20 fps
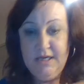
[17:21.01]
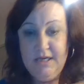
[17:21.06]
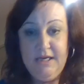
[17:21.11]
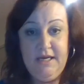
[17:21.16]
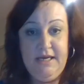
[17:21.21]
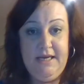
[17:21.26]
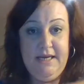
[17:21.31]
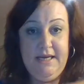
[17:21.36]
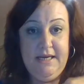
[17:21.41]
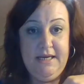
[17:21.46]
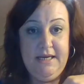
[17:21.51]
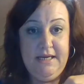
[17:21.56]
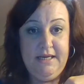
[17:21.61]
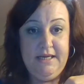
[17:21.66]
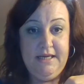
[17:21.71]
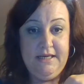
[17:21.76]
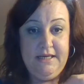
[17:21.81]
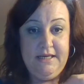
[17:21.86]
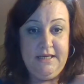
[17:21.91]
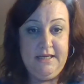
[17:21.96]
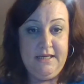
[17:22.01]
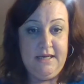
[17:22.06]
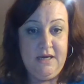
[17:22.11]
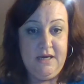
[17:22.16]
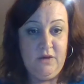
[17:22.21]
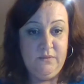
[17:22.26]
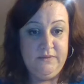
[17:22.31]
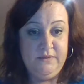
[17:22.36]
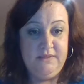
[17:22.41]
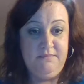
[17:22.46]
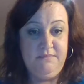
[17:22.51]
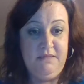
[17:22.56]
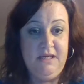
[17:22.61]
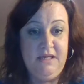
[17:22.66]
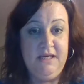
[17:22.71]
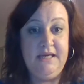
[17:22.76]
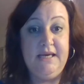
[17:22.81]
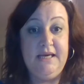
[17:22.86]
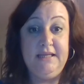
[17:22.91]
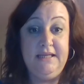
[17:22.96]
and it helps me
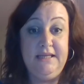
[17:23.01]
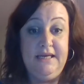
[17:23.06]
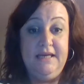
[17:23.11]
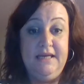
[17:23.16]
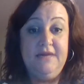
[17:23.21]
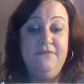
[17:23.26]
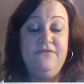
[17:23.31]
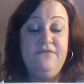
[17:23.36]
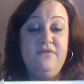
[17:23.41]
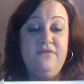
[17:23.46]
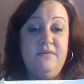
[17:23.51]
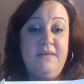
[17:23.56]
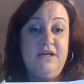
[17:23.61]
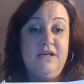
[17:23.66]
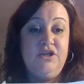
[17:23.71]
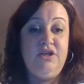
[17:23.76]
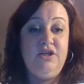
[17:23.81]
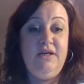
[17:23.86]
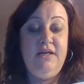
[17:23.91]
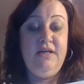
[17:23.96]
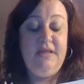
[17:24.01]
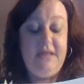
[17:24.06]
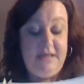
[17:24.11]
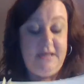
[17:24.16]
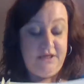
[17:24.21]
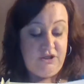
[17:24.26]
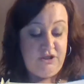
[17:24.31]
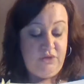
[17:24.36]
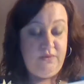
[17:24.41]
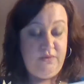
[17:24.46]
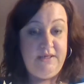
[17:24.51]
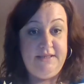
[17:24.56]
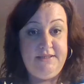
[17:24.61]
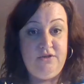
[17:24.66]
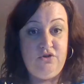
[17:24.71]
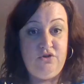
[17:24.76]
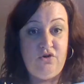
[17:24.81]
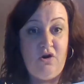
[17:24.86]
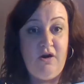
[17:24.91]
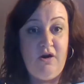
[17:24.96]
get lead information, and I do it as a
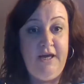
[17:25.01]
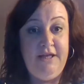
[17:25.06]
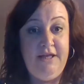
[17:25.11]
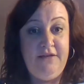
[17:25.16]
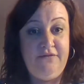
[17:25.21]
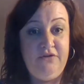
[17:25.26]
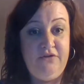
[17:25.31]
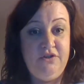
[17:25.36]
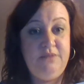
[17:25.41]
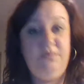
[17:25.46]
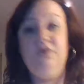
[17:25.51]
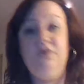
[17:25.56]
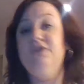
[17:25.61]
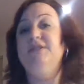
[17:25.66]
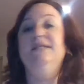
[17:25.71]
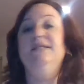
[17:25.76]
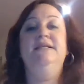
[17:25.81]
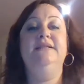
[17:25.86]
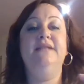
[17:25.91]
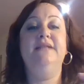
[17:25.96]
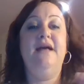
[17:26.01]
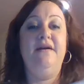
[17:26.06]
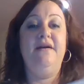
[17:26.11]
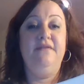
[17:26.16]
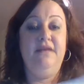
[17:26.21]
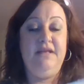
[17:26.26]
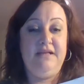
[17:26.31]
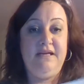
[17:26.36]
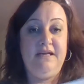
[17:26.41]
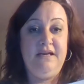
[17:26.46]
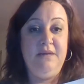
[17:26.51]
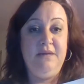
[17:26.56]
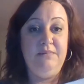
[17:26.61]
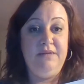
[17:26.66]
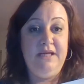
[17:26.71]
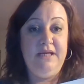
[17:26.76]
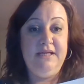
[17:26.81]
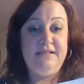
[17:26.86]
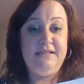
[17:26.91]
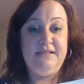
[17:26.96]
drawing. The first person that it
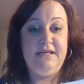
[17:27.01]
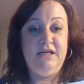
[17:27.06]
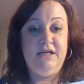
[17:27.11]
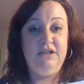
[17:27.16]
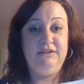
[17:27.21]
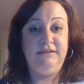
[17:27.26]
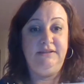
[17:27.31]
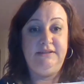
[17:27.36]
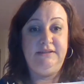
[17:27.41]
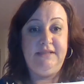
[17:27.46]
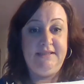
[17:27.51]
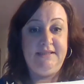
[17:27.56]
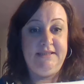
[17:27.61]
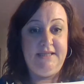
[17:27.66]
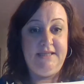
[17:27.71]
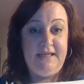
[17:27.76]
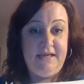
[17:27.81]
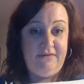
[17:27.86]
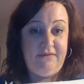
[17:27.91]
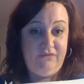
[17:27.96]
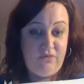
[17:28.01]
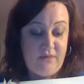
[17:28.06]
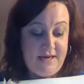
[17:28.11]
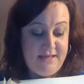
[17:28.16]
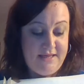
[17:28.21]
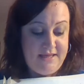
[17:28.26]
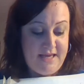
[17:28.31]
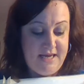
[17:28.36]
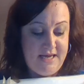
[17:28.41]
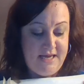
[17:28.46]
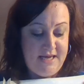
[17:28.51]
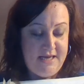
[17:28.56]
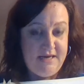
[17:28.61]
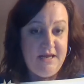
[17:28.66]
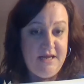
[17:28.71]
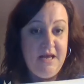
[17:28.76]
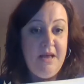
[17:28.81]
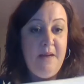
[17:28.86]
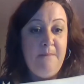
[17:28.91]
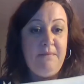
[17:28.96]
completes theirs gets a gift right then,
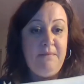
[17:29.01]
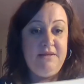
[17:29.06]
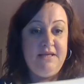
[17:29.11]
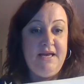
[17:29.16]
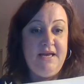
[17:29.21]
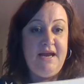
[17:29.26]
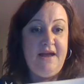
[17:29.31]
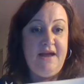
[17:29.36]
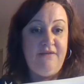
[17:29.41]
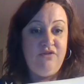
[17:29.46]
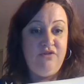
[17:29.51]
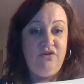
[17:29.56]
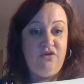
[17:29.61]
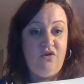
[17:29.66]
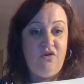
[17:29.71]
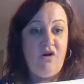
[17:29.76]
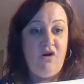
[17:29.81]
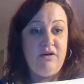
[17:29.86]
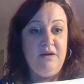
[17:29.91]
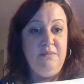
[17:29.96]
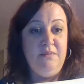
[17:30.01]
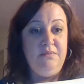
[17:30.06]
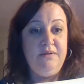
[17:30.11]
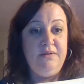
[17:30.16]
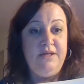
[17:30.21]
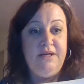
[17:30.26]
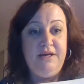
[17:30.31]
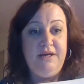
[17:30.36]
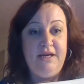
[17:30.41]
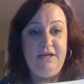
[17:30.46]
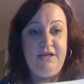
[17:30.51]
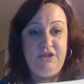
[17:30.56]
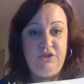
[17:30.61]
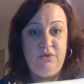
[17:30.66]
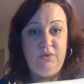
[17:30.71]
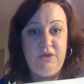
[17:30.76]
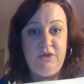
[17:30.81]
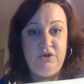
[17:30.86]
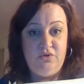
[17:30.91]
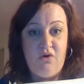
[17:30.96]
but then after they're all completed, I
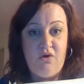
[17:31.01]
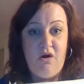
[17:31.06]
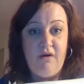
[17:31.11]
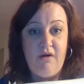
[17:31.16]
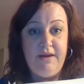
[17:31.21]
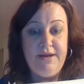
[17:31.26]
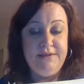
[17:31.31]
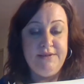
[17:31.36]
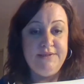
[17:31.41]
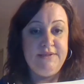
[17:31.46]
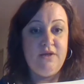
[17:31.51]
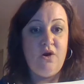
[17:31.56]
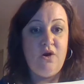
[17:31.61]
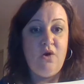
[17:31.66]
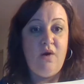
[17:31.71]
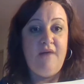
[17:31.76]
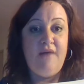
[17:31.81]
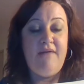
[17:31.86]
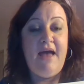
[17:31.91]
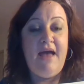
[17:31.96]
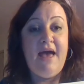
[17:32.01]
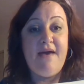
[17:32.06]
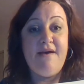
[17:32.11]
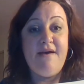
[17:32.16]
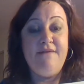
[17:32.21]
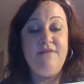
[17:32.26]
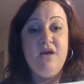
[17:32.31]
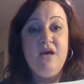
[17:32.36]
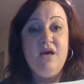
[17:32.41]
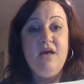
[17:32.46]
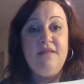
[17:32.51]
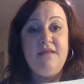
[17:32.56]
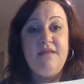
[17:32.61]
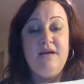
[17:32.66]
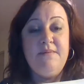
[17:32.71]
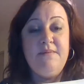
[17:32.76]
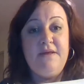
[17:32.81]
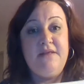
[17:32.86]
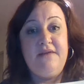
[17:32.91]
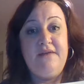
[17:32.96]
do a drawing. So think
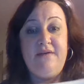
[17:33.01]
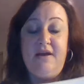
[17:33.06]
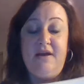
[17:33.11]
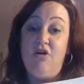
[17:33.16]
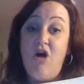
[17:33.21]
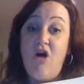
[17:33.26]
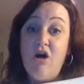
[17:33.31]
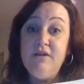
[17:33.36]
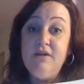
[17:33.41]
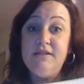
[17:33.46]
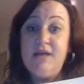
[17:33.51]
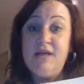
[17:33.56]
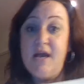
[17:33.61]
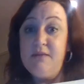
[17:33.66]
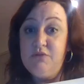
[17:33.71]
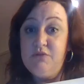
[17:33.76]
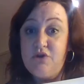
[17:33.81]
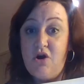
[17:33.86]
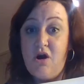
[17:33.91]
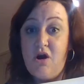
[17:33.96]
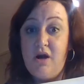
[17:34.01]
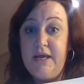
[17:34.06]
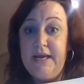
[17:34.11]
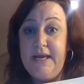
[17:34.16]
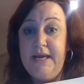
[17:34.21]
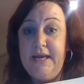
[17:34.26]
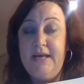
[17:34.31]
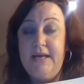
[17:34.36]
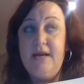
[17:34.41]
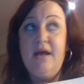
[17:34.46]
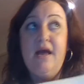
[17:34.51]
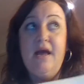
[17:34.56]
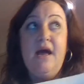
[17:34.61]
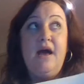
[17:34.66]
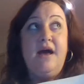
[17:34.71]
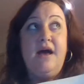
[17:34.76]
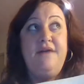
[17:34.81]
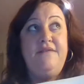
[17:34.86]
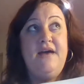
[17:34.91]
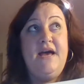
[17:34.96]
about that, I've had an on-time drawing,
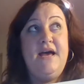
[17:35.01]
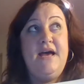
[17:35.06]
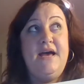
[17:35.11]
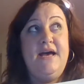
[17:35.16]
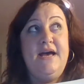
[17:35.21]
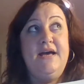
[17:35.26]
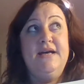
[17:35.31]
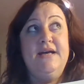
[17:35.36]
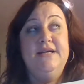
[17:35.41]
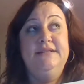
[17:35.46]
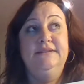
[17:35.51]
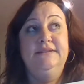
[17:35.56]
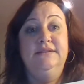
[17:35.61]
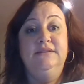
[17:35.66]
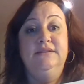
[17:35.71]
I've had